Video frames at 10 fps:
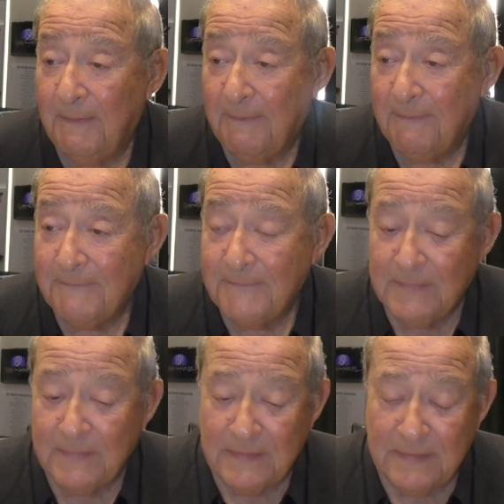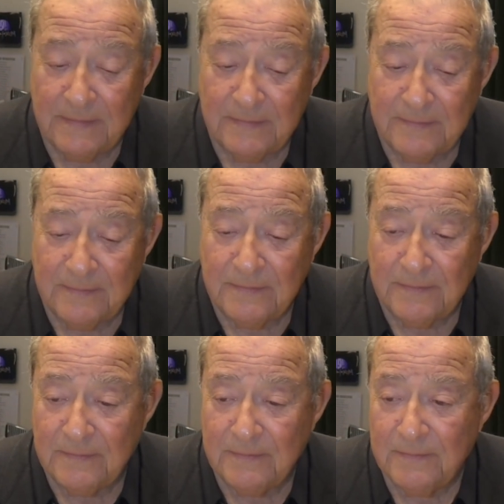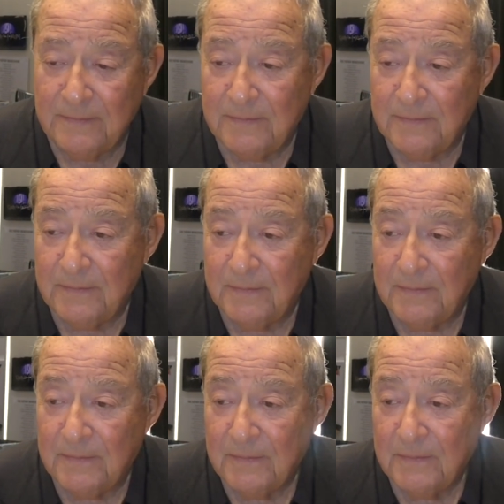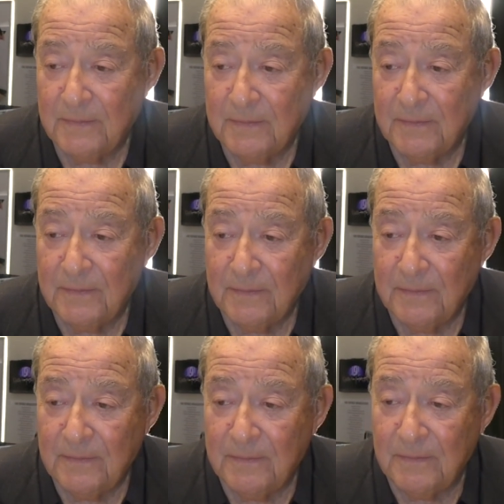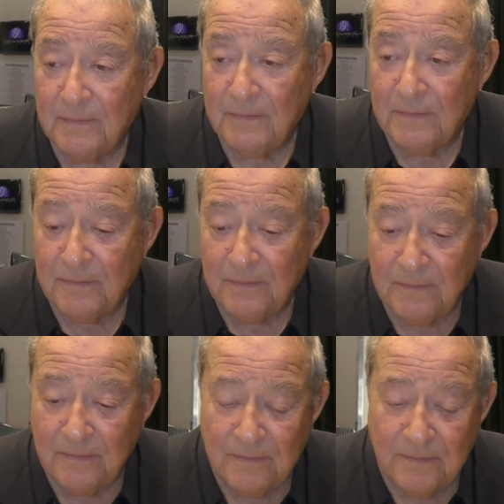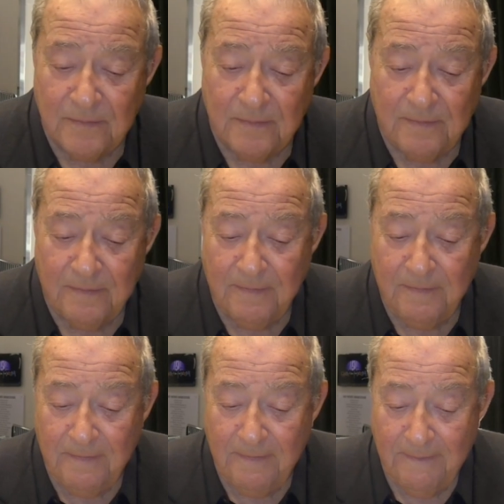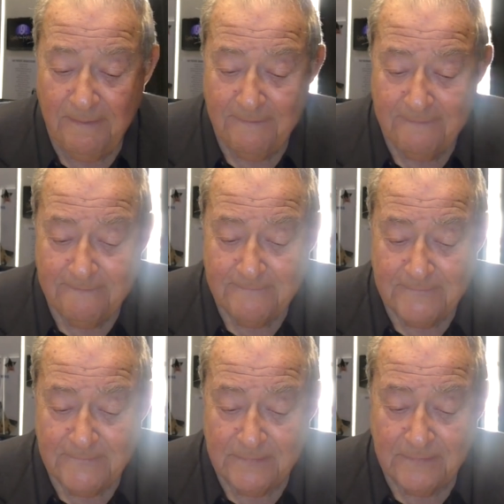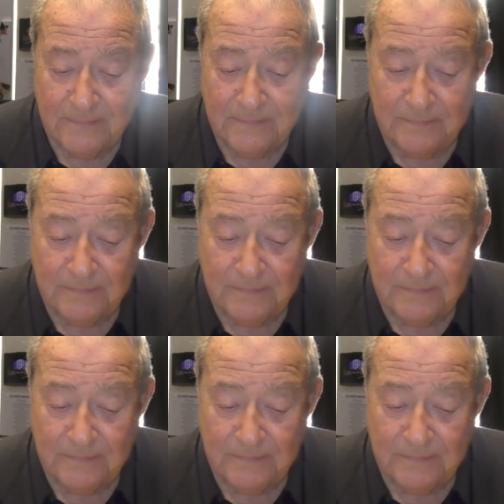(silent)